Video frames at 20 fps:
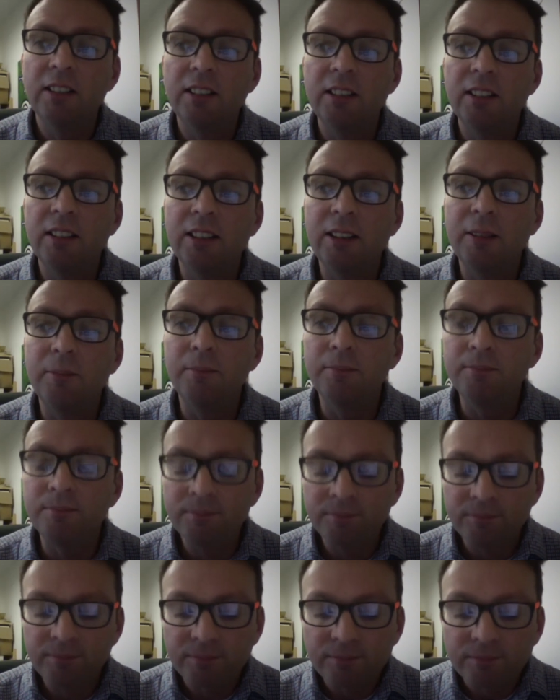Um,
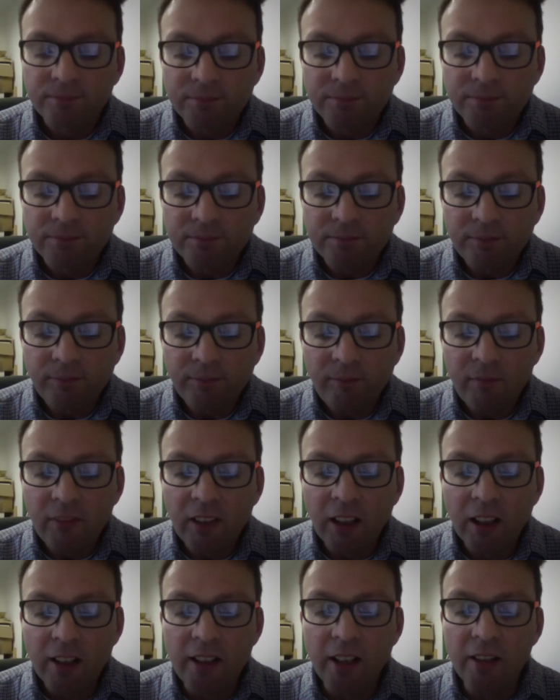
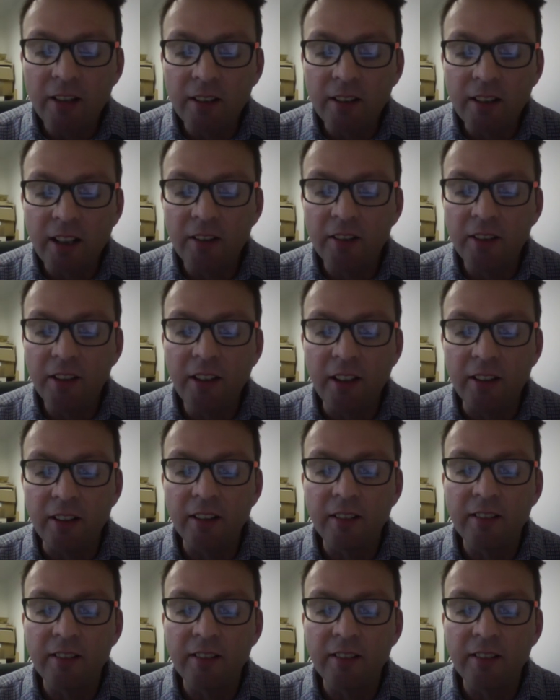so, so you know,